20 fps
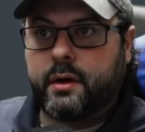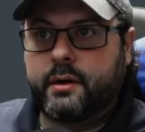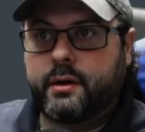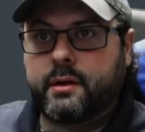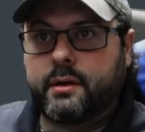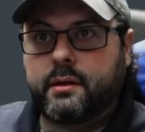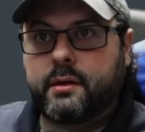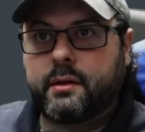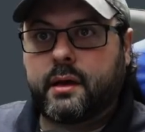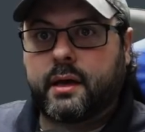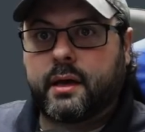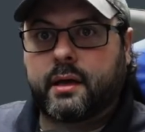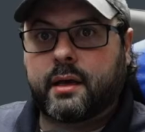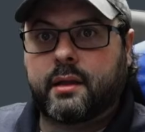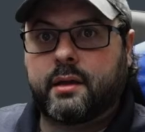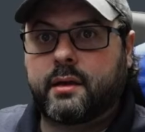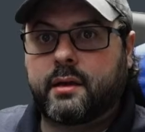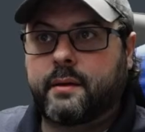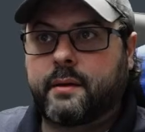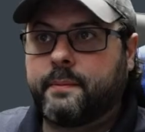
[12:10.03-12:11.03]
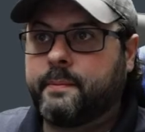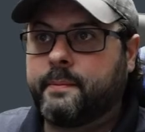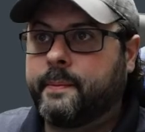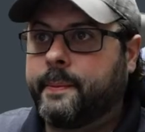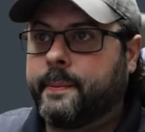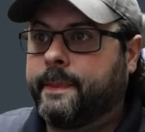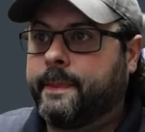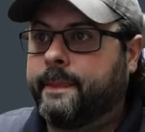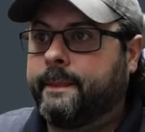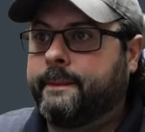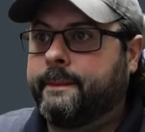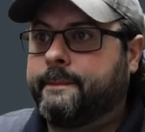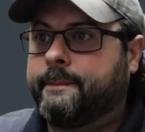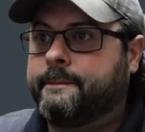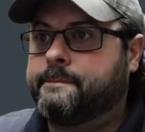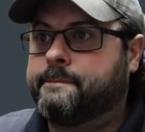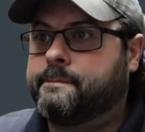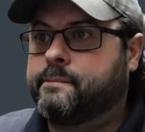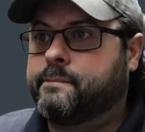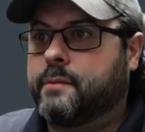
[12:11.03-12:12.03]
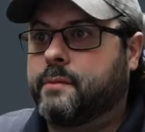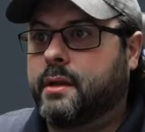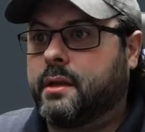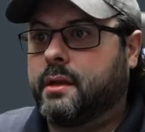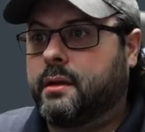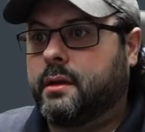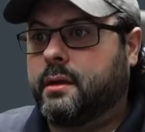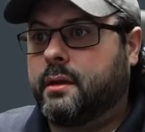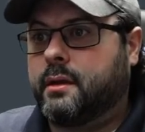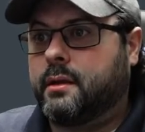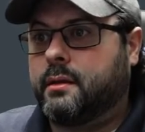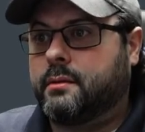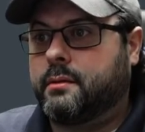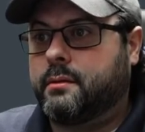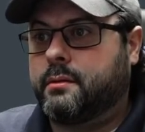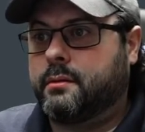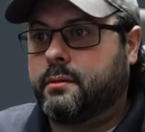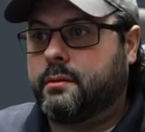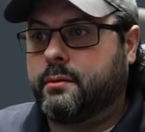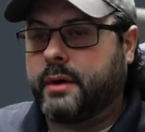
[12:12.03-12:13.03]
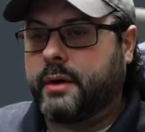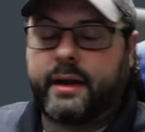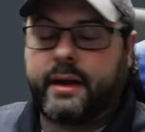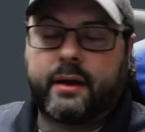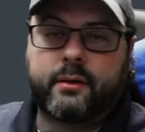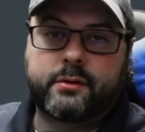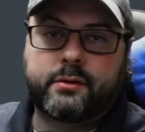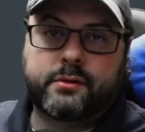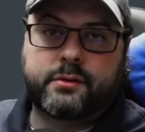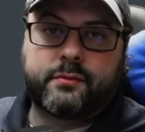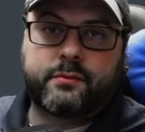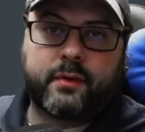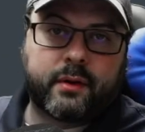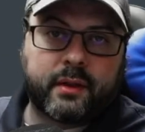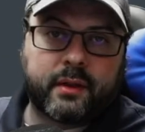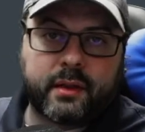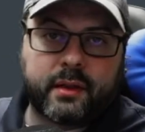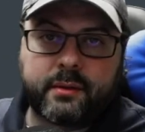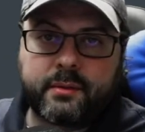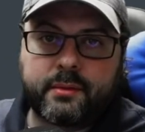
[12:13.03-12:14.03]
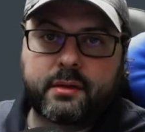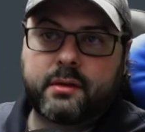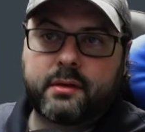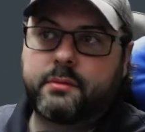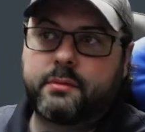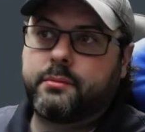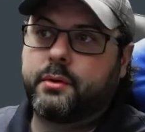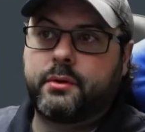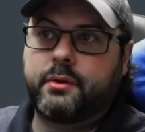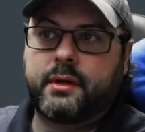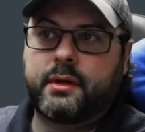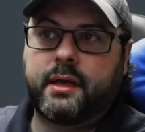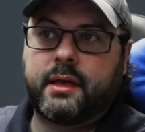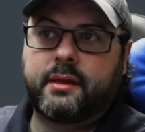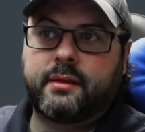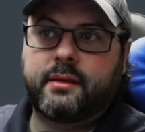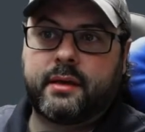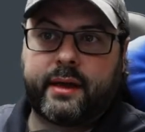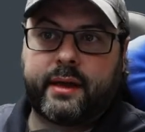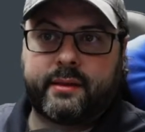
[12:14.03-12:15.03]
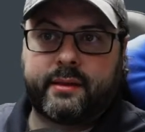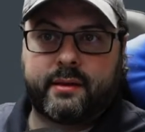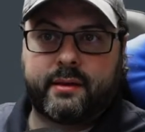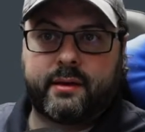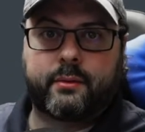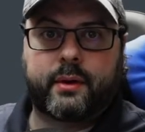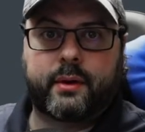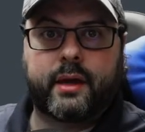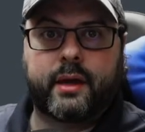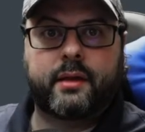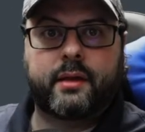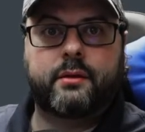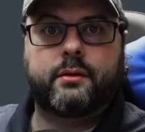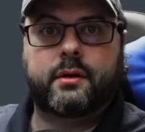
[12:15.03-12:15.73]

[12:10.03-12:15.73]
it, I click. And then right now it's very limited, but you get the idea, right?